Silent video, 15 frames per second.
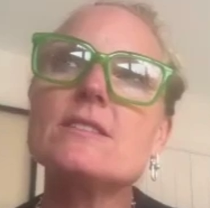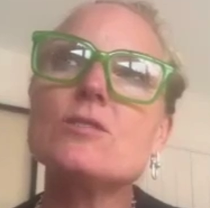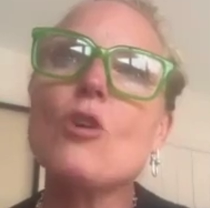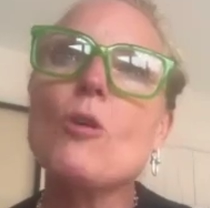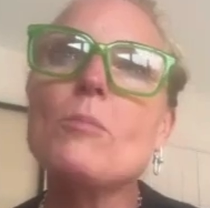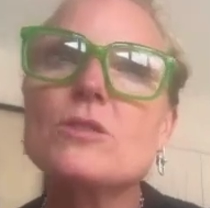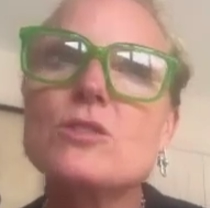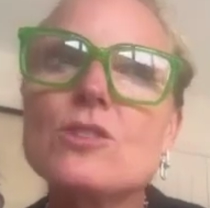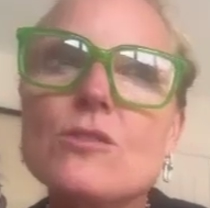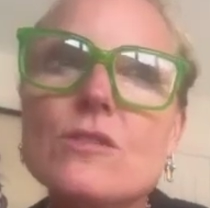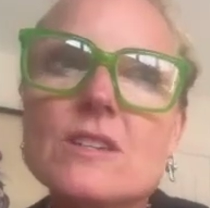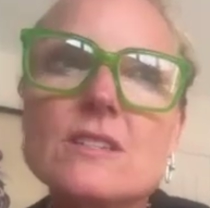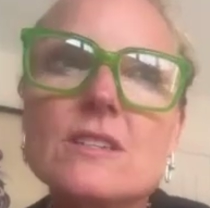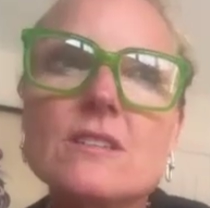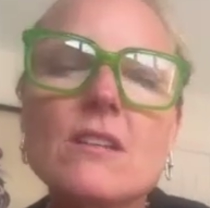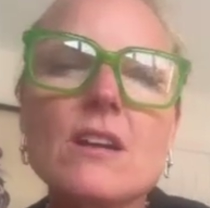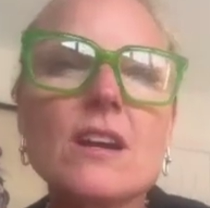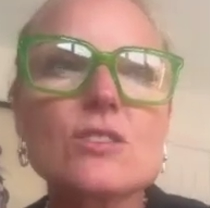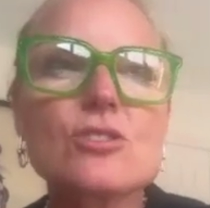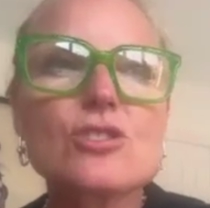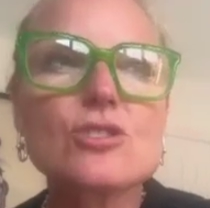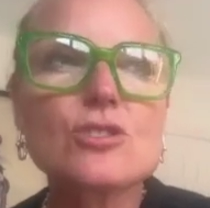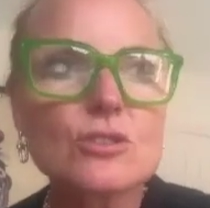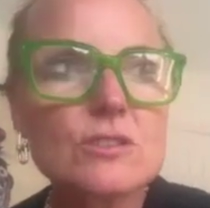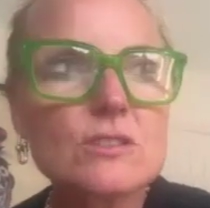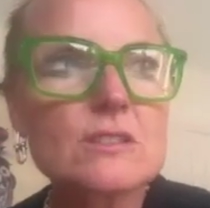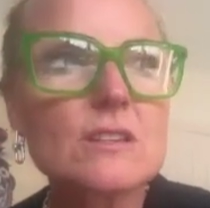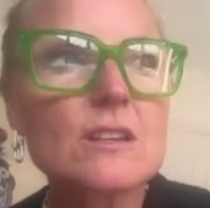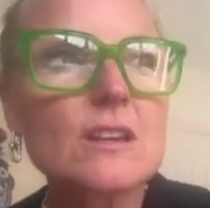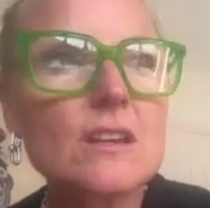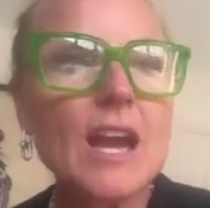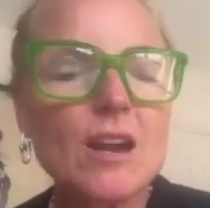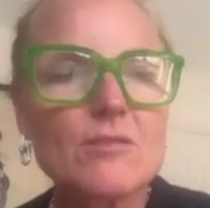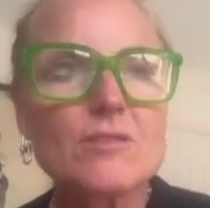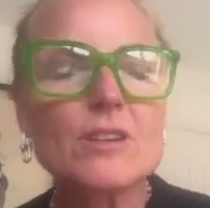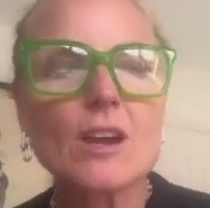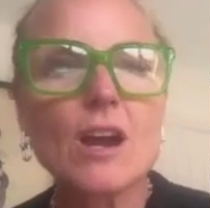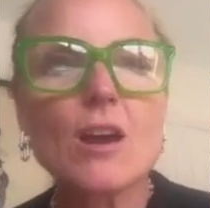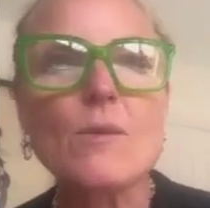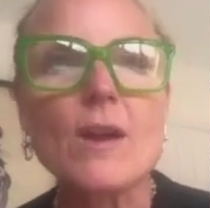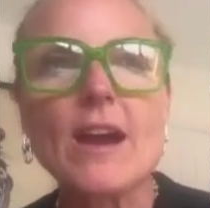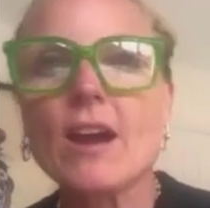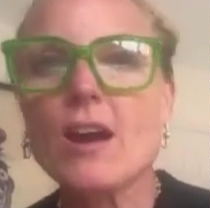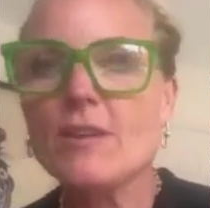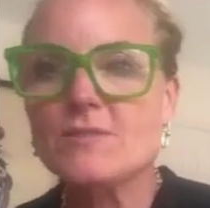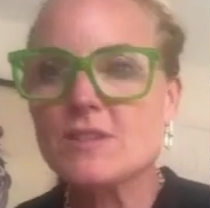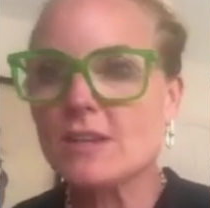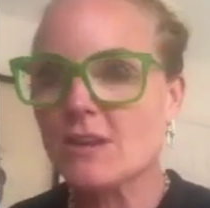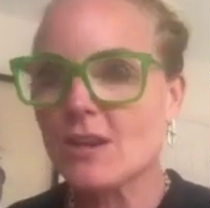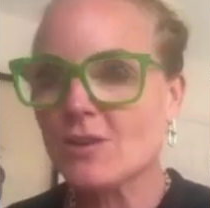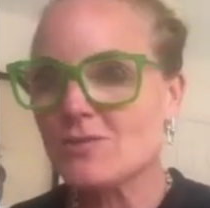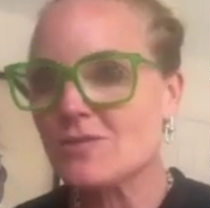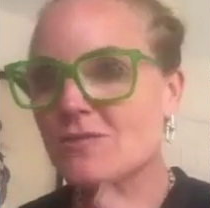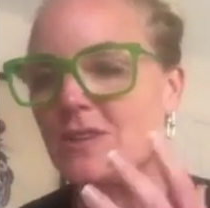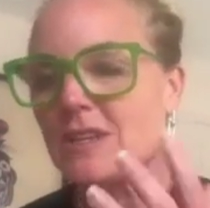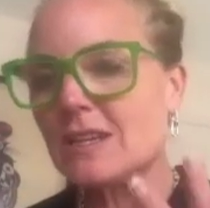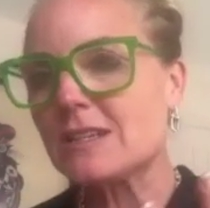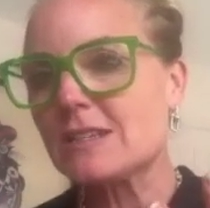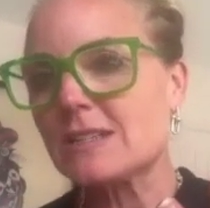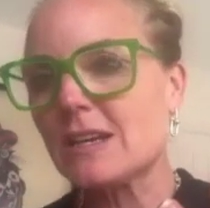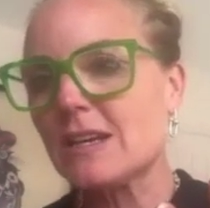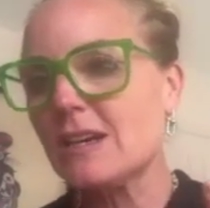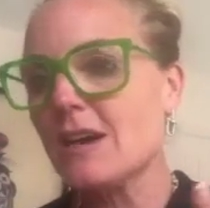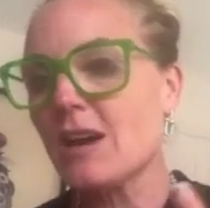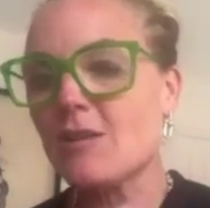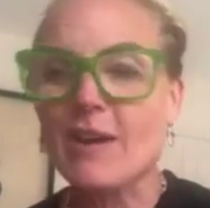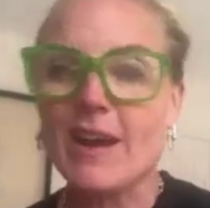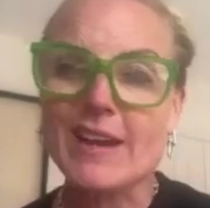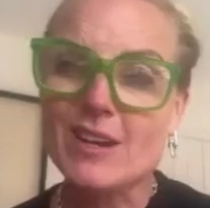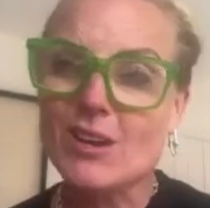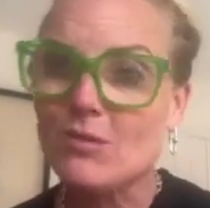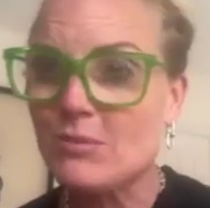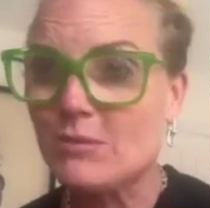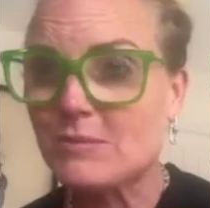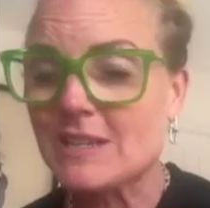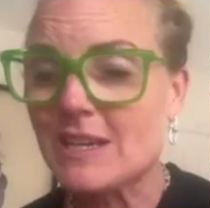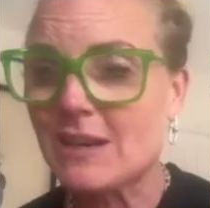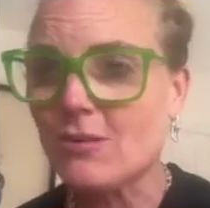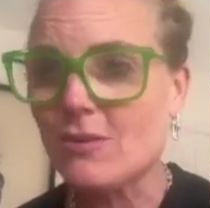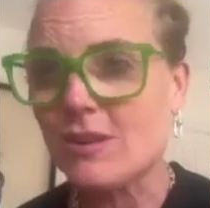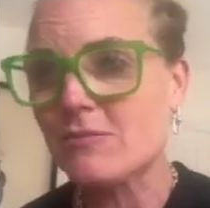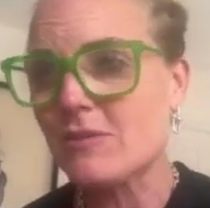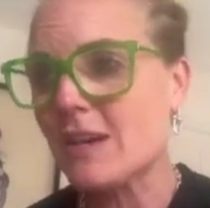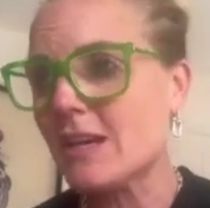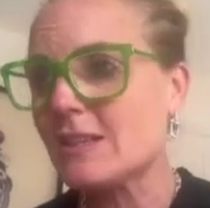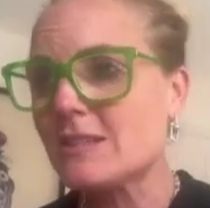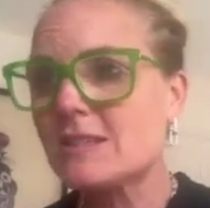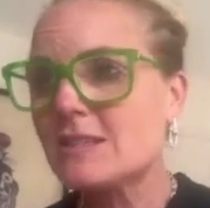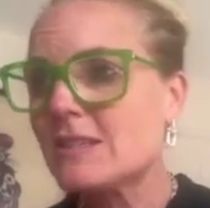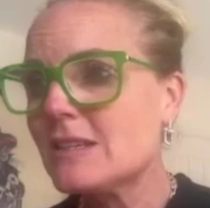an opportunity that I should have a go at. I've done loads of theatre. I've had albums out. I've had,